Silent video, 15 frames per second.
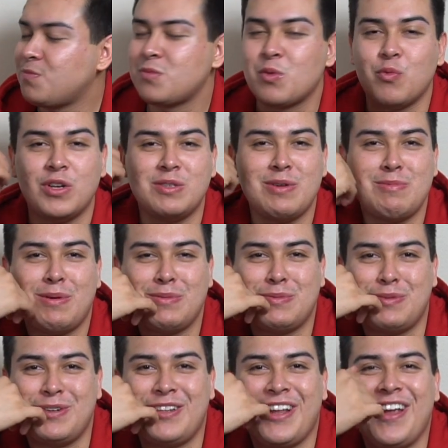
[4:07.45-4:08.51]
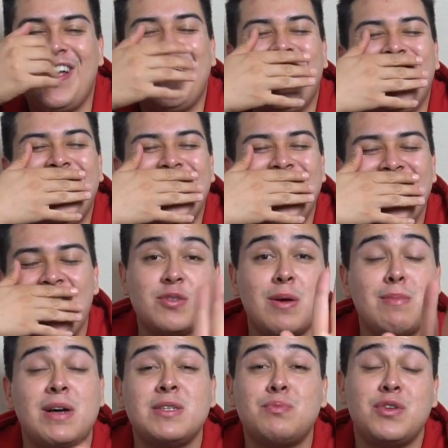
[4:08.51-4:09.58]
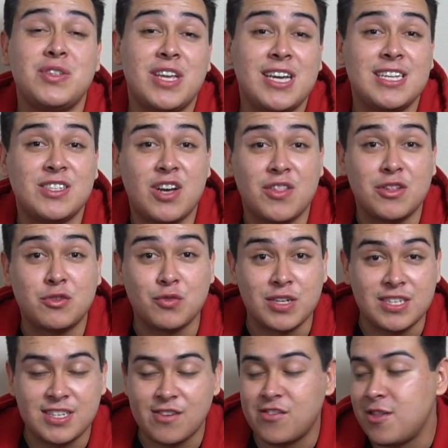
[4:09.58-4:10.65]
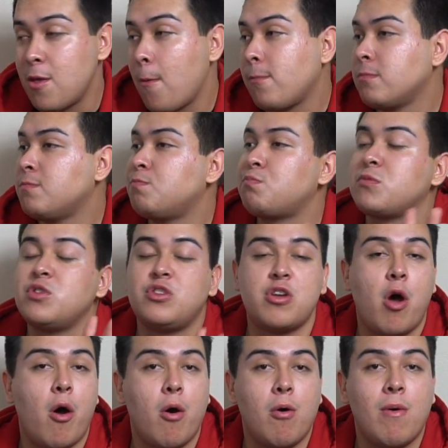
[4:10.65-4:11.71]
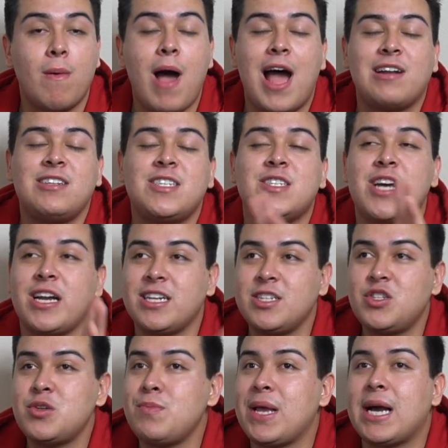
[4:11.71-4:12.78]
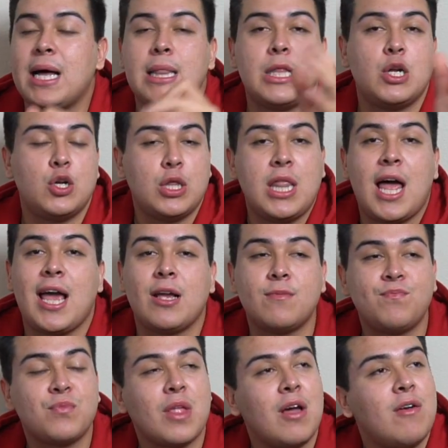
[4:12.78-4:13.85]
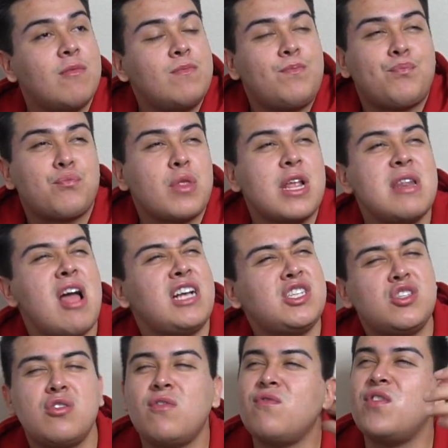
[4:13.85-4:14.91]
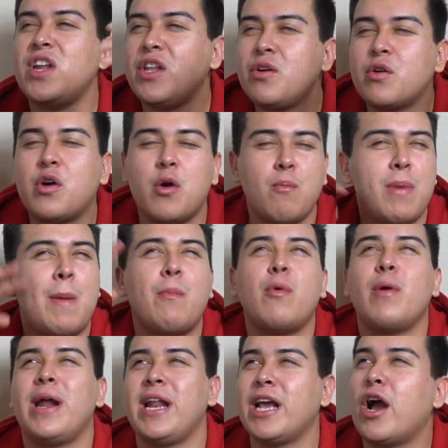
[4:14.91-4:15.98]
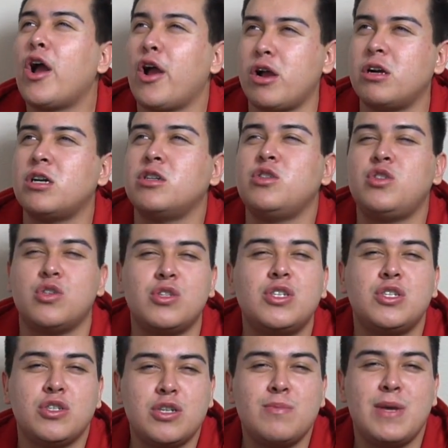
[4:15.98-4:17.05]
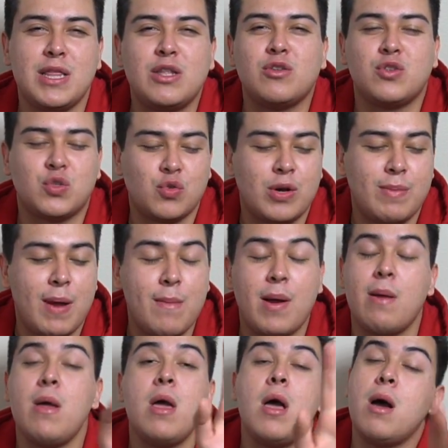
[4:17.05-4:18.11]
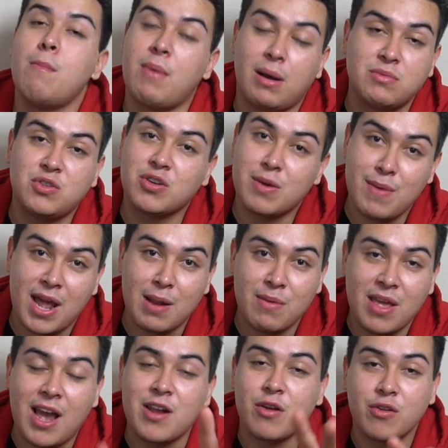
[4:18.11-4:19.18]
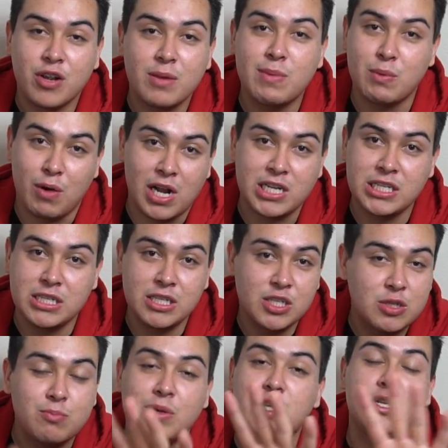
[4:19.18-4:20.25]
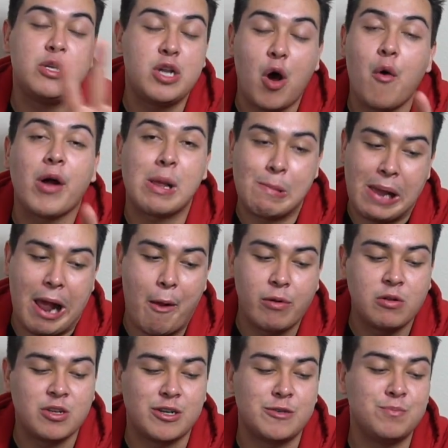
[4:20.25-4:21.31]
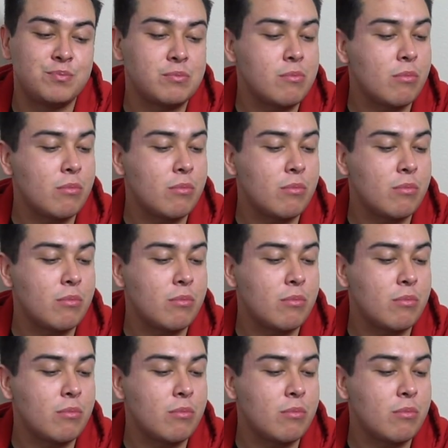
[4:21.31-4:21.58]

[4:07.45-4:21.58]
When's my mom's birthday? So my mom's birthday is on the 27th. So I decided to make a little like nice little video commemorating her. So this is going to be a little story about my mom. Mom, don't get mad at me. I know you're going to be watching this, but don't get mad. So